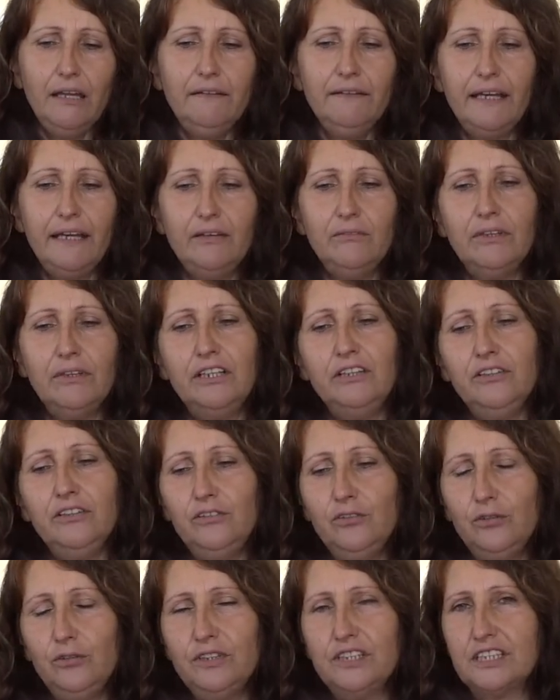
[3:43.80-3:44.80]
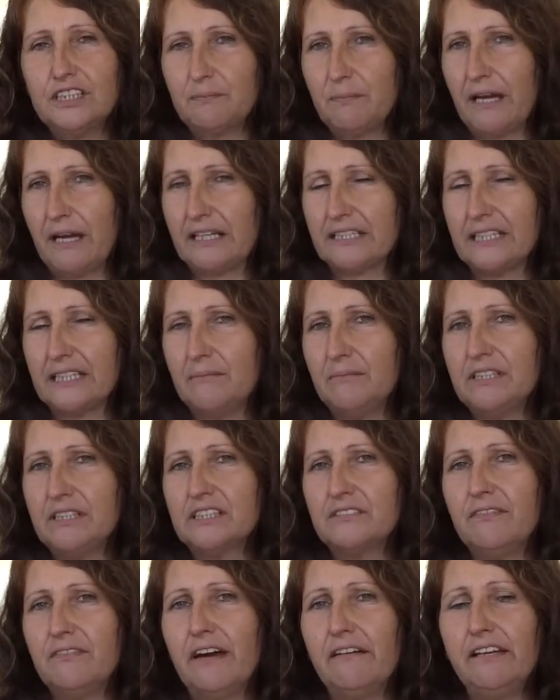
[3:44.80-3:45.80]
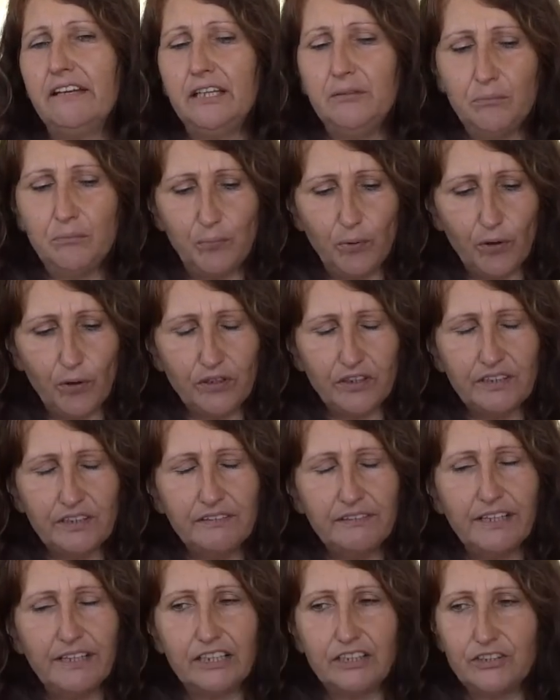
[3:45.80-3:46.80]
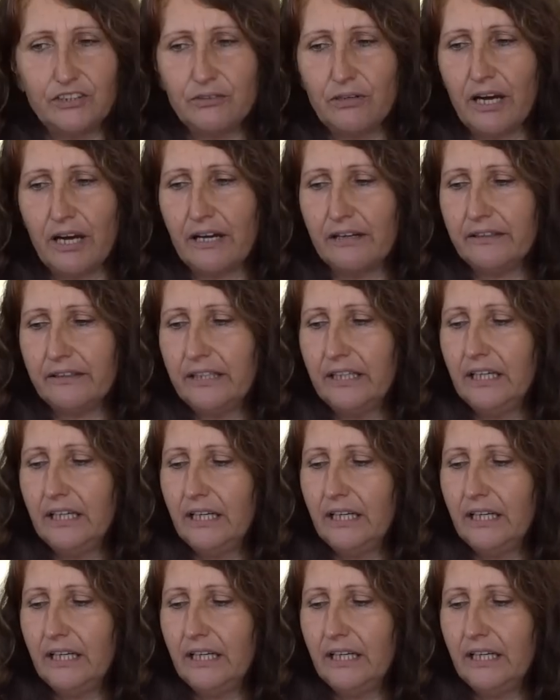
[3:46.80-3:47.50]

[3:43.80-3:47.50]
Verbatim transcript: Then when you do this, for example, it's very important that you are